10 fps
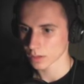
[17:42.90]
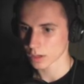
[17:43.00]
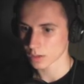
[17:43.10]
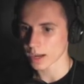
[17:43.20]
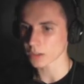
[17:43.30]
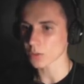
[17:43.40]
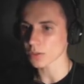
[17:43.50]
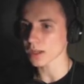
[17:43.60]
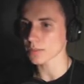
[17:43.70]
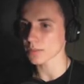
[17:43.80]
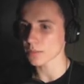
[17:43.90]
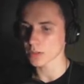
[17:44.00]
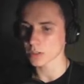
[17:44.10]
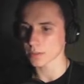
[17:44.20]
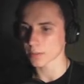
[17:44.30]
Okay, I don't think I'm
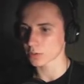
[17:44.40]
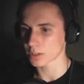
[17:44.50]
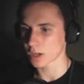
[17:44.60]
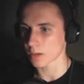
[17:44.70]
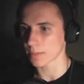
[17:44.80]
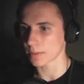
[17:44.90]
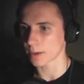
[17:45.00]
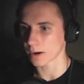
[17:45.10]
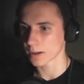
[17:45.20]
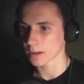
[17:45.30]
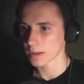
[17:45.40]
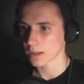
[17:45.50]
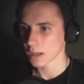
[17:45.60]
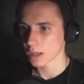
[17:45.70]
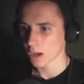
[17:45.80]
supposed to be able to come up here.
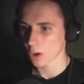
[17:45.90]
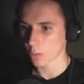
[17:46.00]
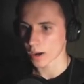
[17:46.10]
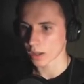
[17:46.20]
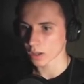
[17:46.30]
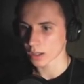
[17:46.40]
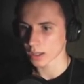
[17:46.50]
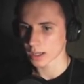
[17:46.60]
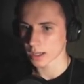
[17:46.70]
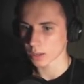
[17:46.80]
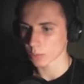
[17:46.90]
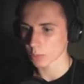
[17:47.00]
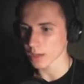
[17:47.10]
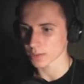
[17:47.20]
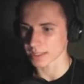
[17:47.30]
Oh well. Uh, well
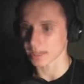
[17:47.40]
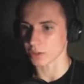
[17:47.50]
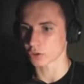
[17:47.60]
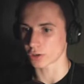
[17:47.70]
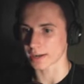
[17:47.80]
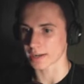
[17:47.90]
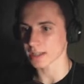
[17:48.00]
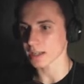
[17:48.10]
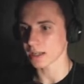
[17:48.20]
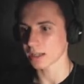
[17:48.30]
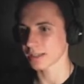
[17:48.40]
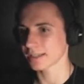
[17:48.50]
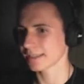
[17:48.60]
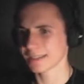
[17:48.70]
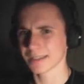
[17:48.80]
that was interesting.
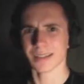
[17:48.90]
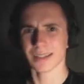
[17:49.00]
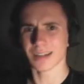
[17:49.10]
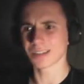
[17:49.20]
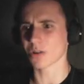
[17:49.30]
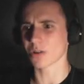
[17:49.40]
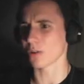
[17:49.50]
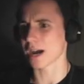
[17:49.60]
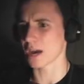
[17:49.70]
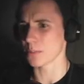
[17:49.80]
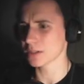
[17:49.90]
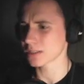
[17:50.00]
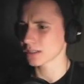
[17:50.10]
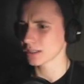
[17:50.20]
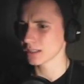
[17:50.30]
I don't know what happened.